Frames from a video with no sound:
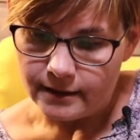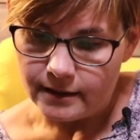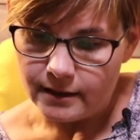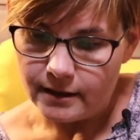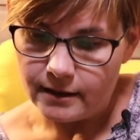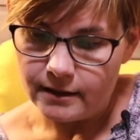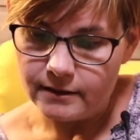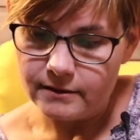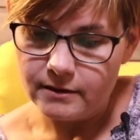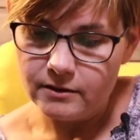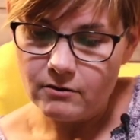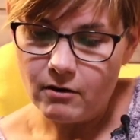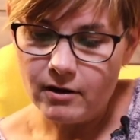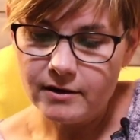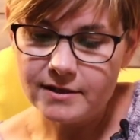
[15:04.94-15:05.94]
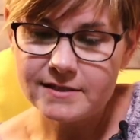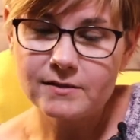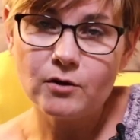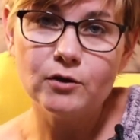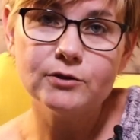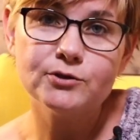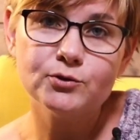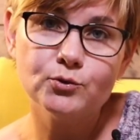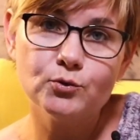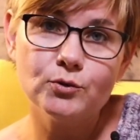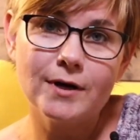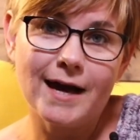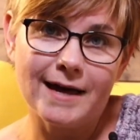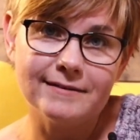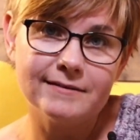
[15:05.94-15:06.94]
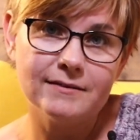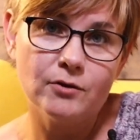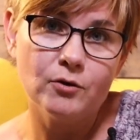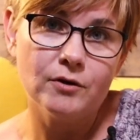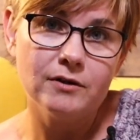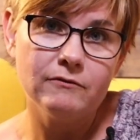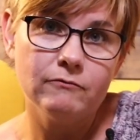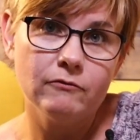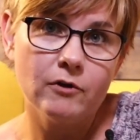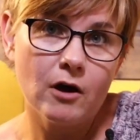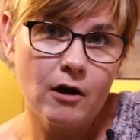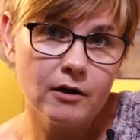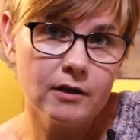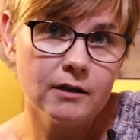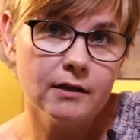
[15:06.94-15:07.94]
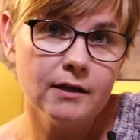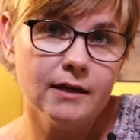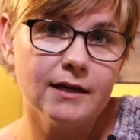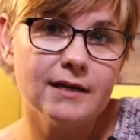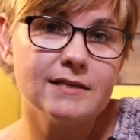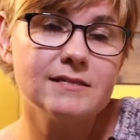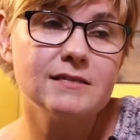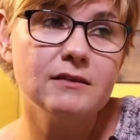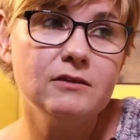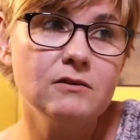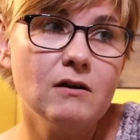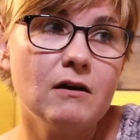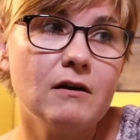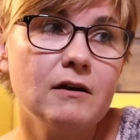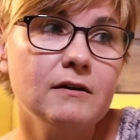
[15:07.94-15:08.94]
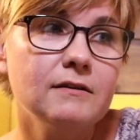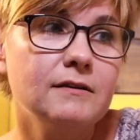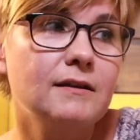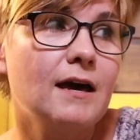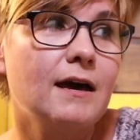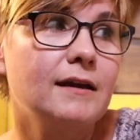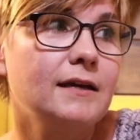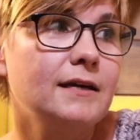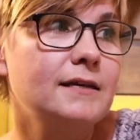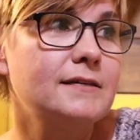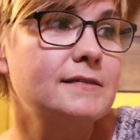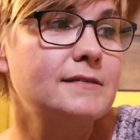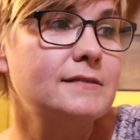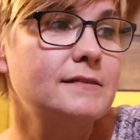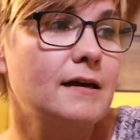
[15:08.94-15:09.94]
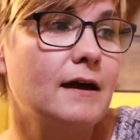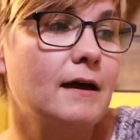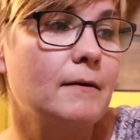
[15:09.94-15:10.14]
The yarn is called To Rette og en Vrang. It's a yarn that is